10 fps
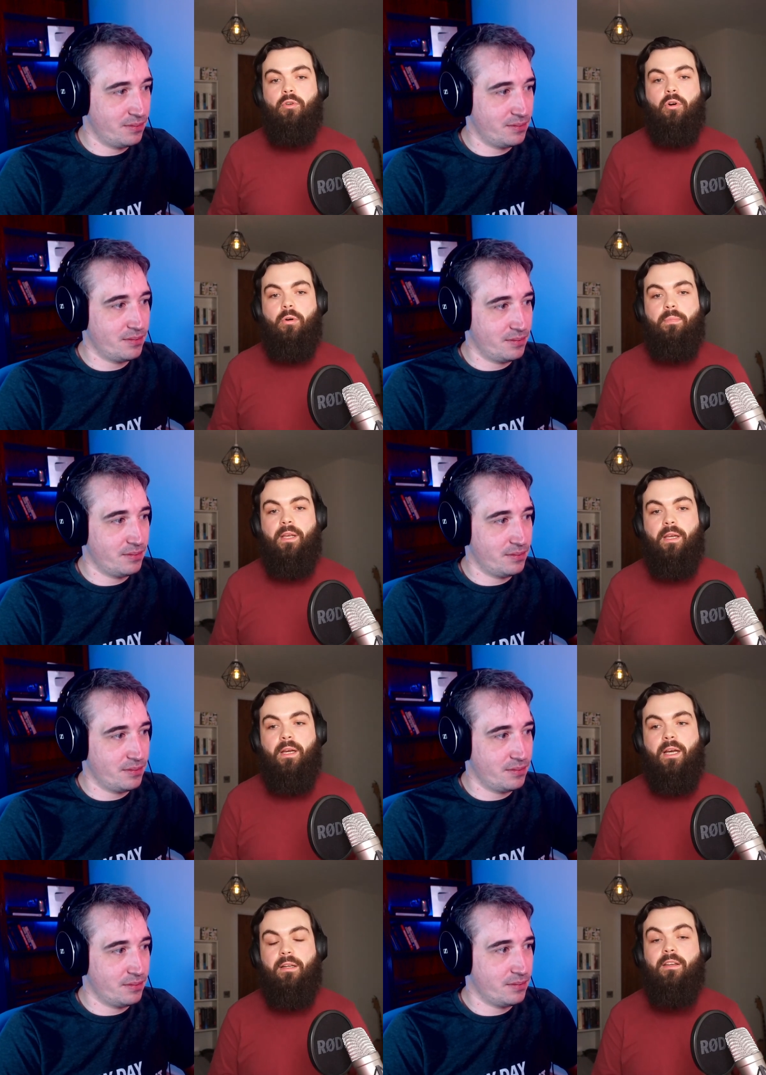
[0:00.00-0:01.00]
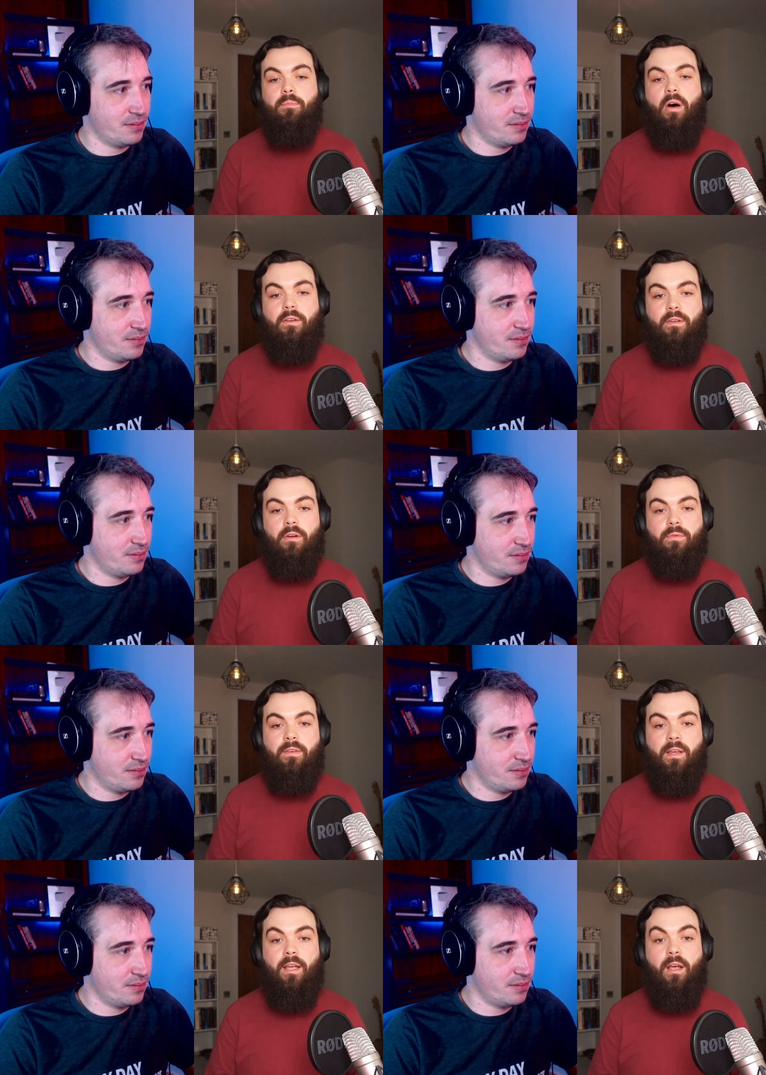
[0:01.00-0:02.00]
Speaker 1: you're being at least modest
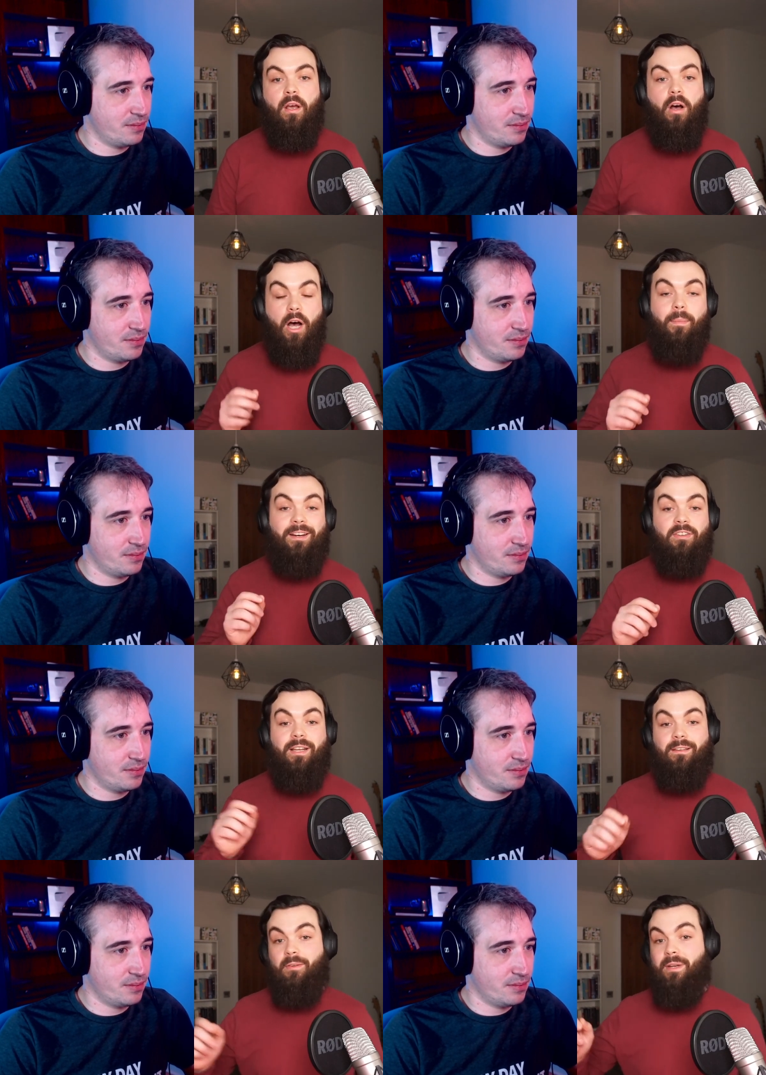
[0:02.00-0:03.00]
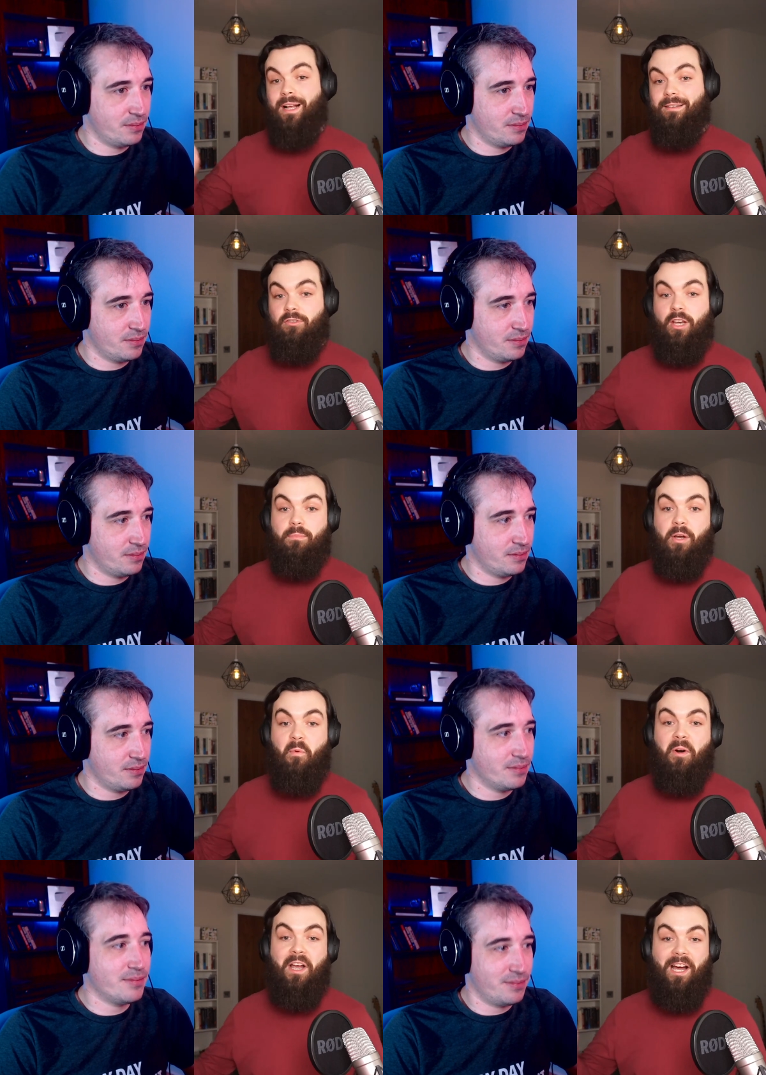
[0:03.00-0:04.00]
enough to say, I'm actually getting somebody else to check
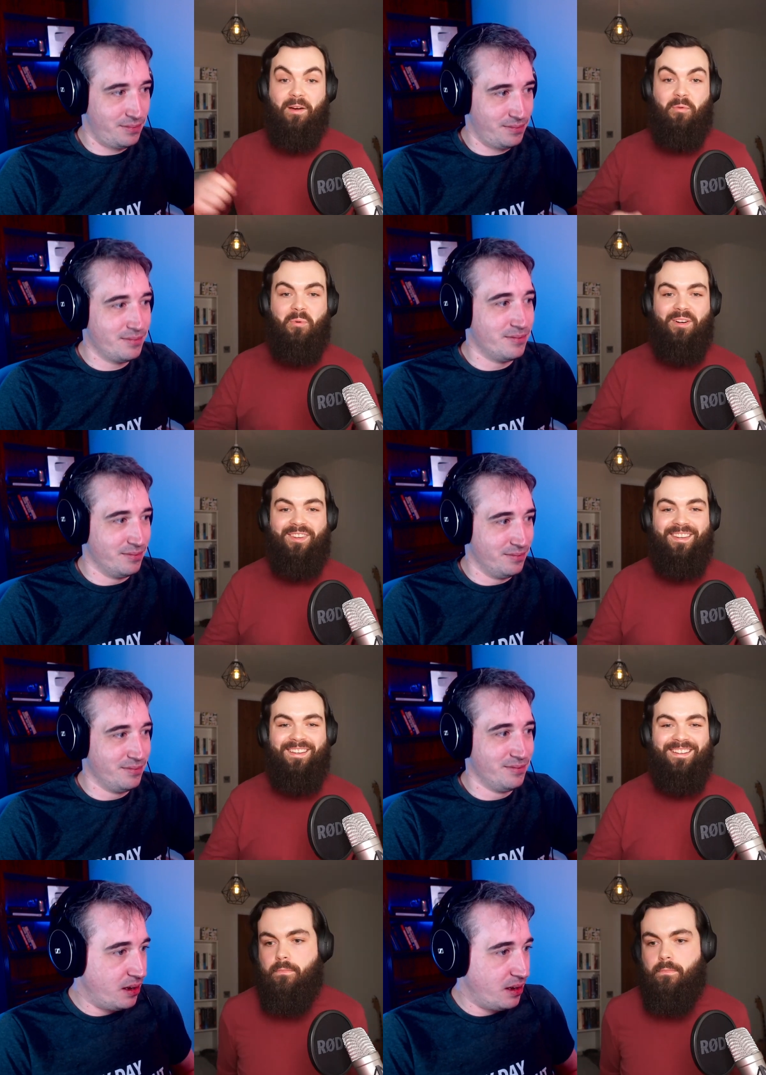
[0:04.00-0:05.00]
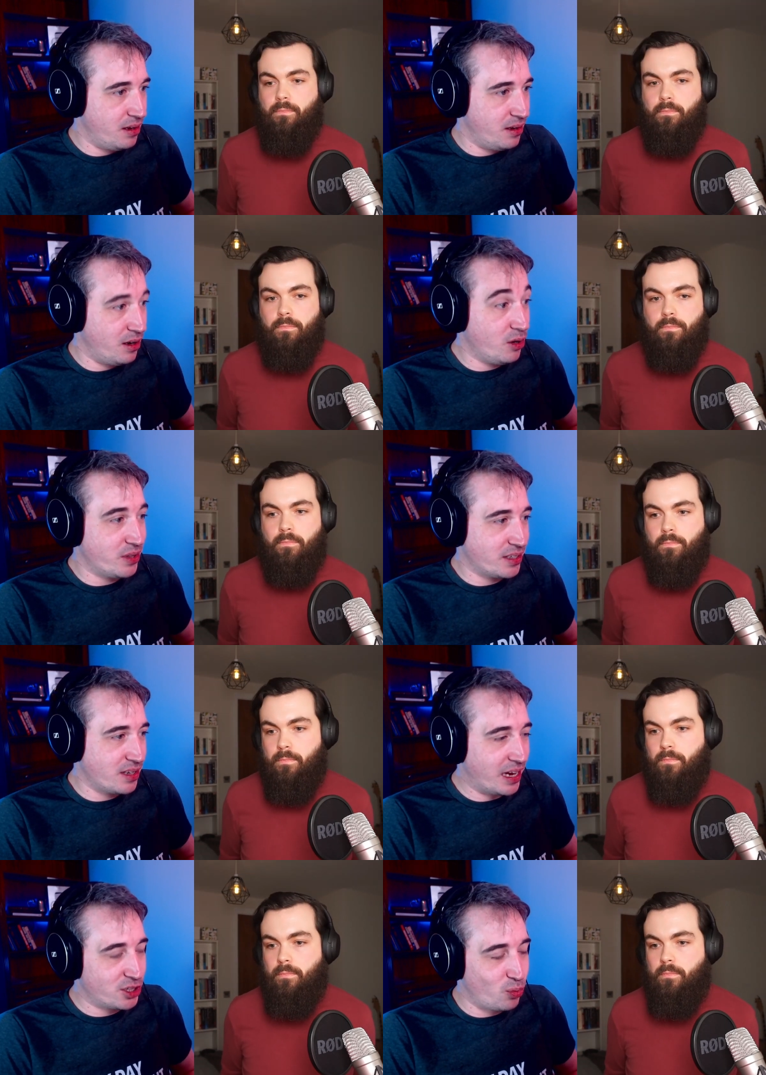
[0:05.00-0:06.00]
my work afterwards. Mm-hmm.
Speaker 2: Oh, that's
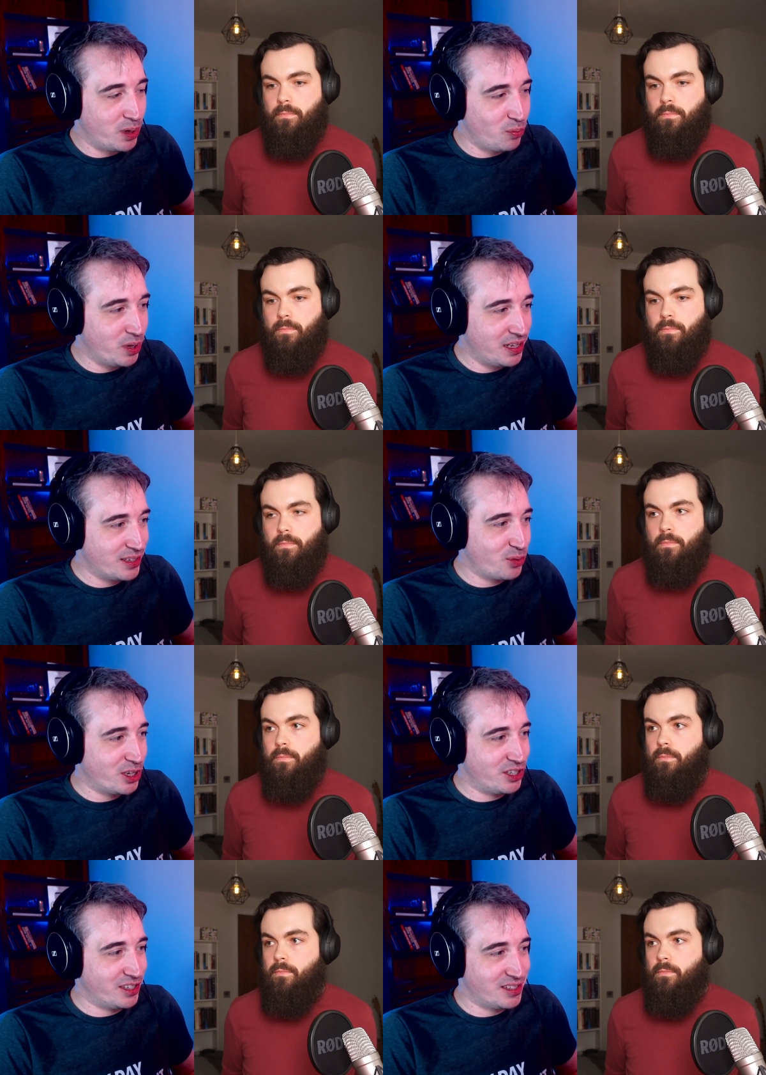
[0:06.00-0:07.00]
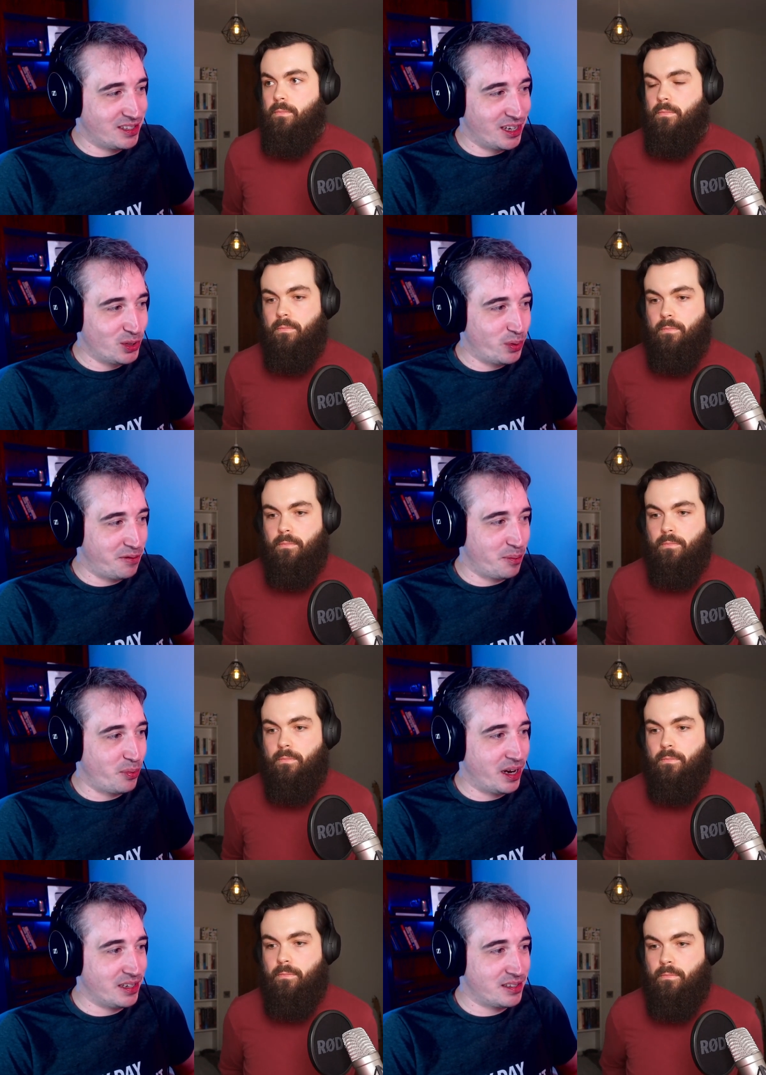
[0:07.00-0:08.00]
actually one one last question because it's a nice one from
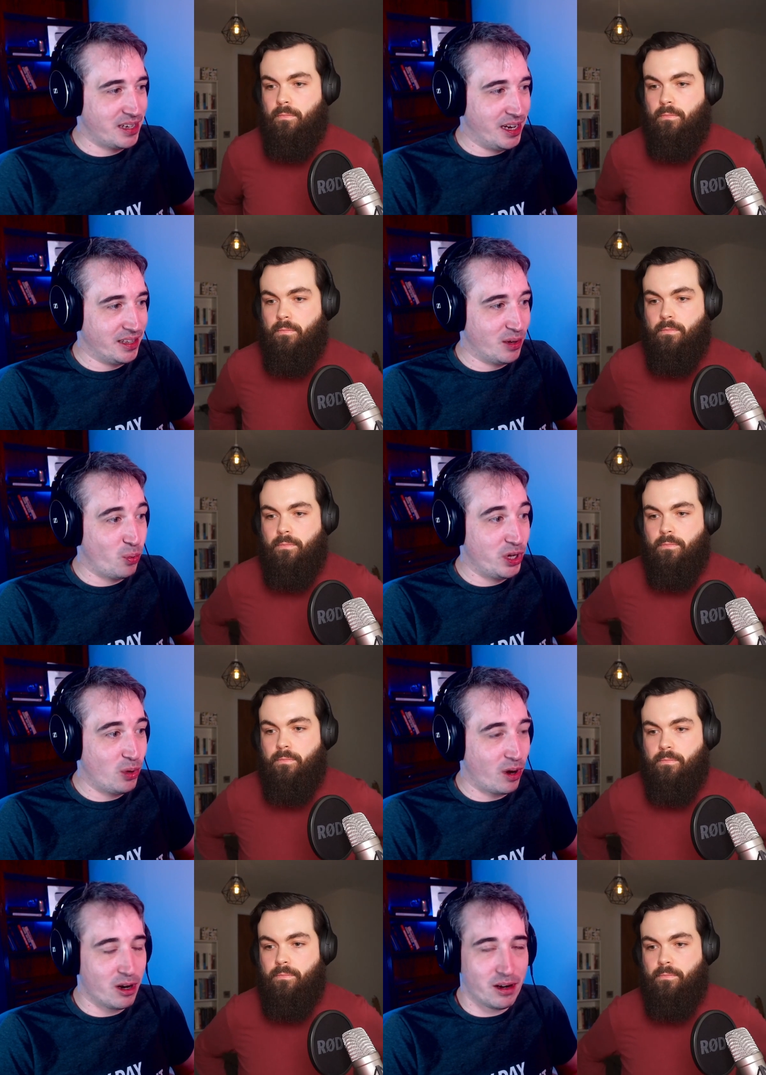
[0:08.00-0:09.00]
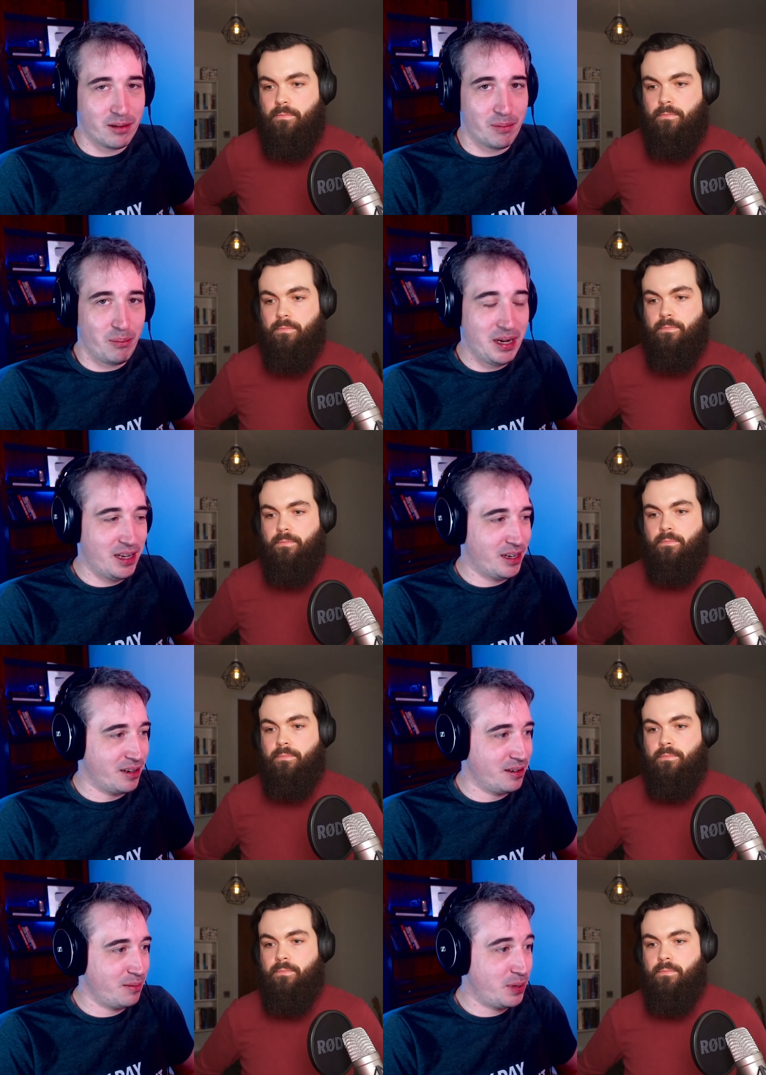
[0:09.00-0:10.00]
Brent saying that when you are
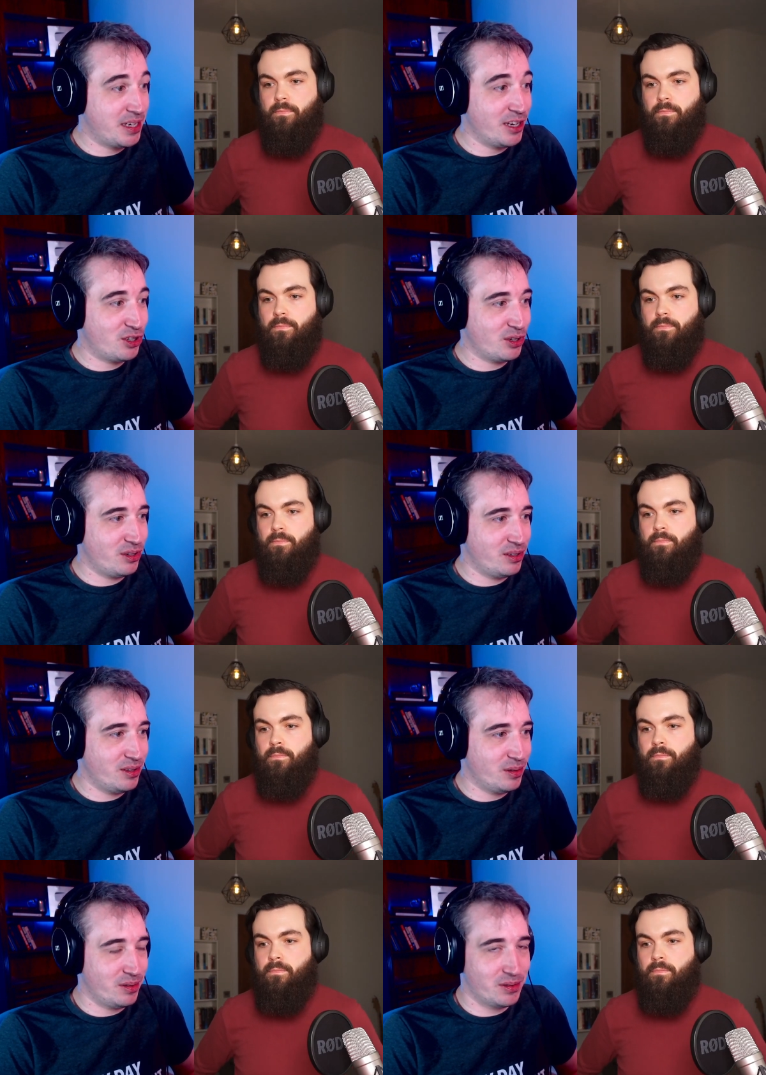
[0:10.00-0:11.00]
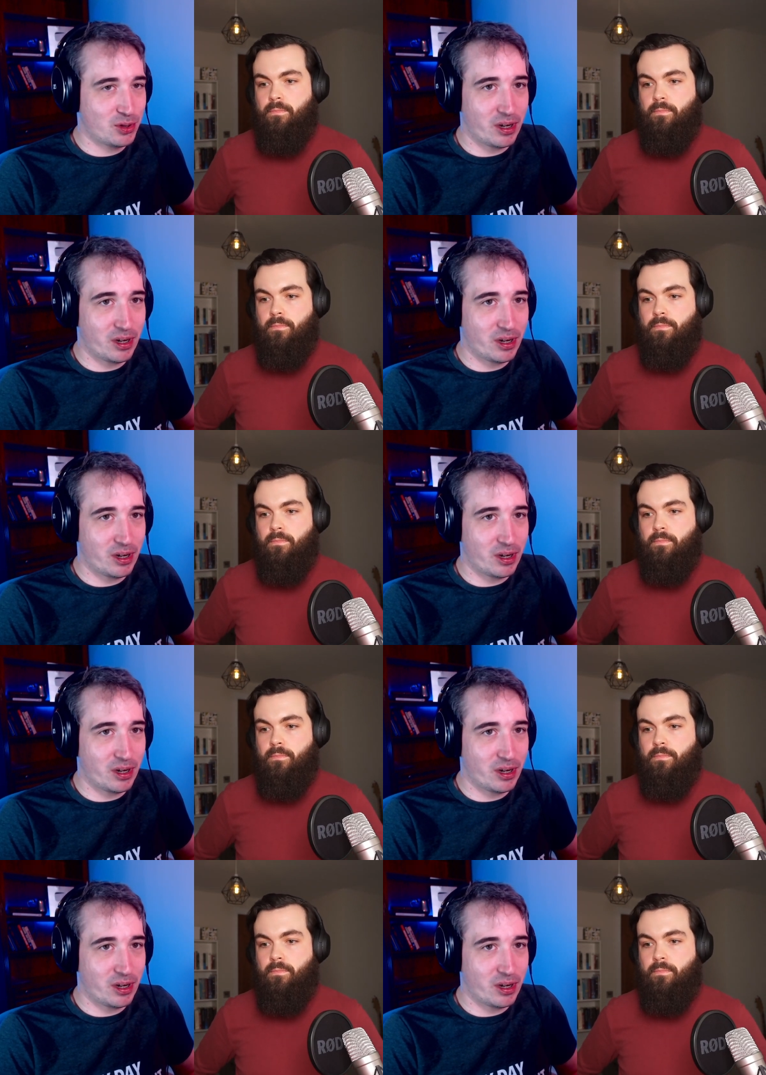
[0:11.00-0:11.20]
meeting potential sort